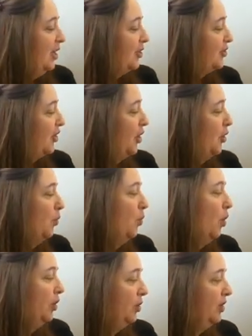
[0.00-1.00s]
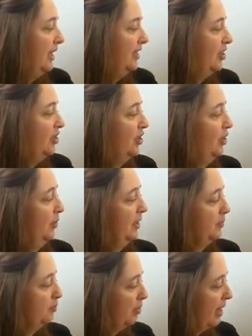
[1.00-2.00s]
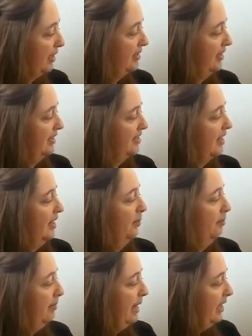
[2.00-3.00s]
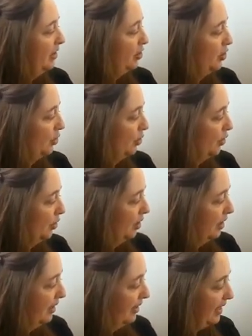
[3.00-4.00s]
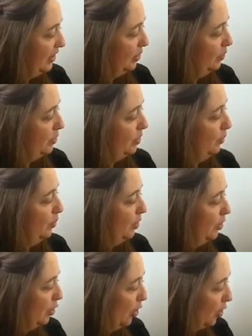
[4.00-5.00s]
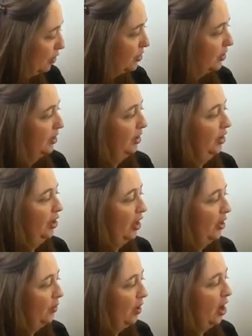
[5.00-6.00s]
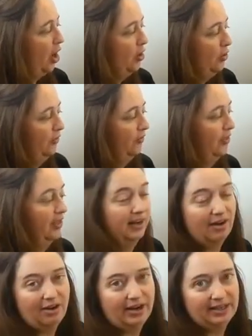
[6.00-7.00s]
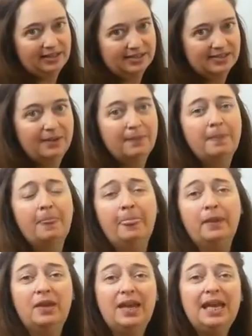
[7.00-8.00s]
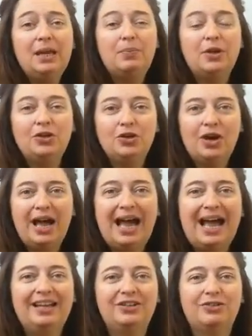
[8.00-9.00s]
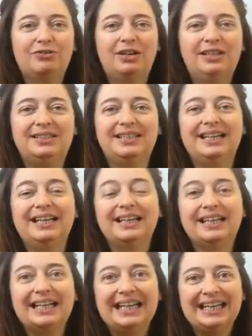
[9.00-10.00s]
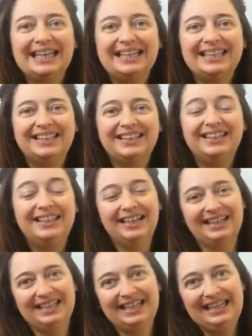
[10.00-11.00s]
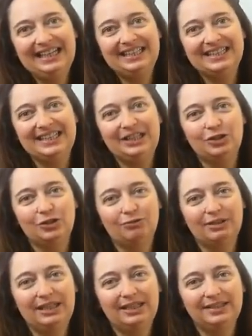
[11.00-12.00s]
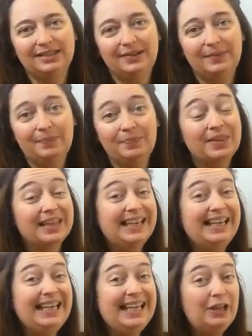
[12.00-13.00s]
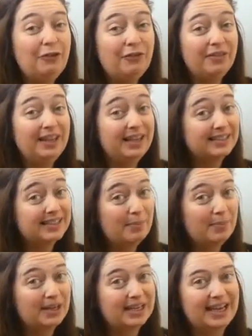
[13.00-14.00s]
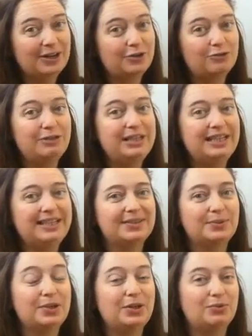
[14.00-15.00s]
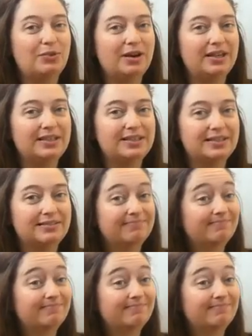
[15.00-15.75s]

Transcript: So what you need to do is practice. Make sure that you do not go over the lines. Keep your handwriting clear and easy to read. If the examiner cannot read what you write,